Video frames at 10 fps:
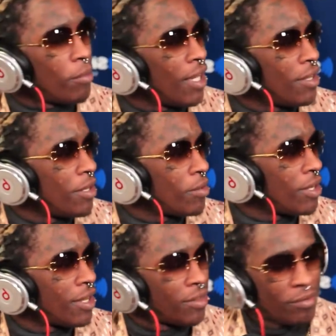and
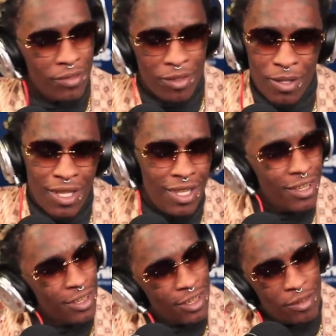rappers don't have
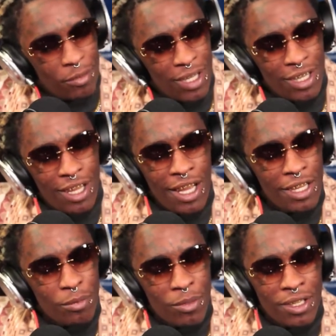that freedom.
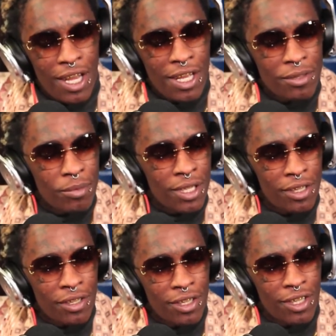Everybody,
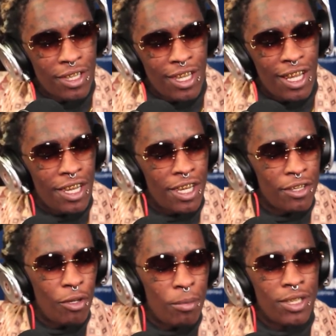please sign the
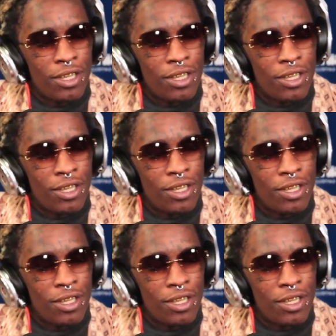Protect